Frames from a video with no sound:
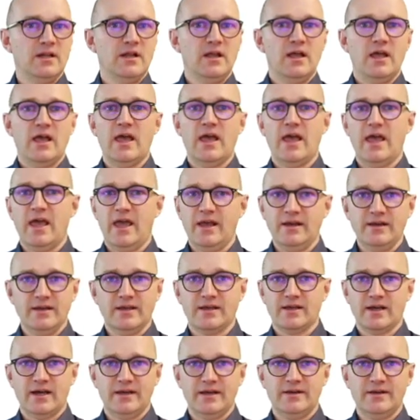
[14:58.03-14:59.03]
any
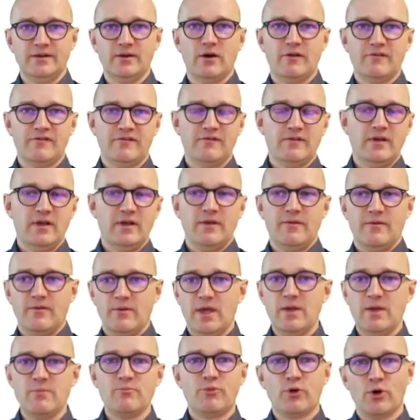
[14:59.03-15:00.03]
kind of
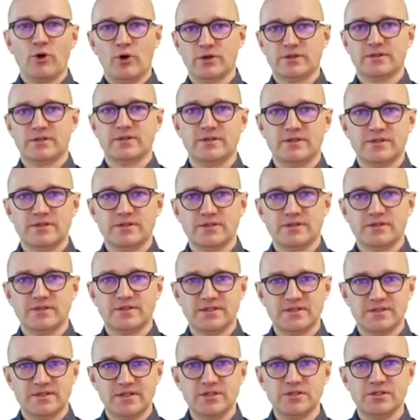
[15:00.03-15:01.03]
important
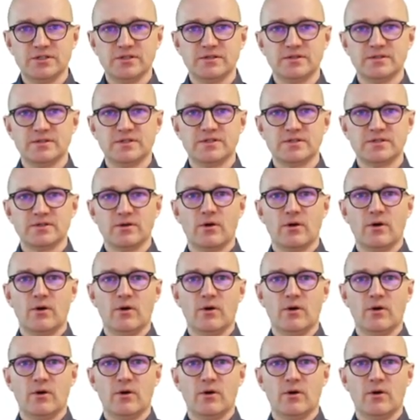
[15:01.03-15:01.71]
decisions or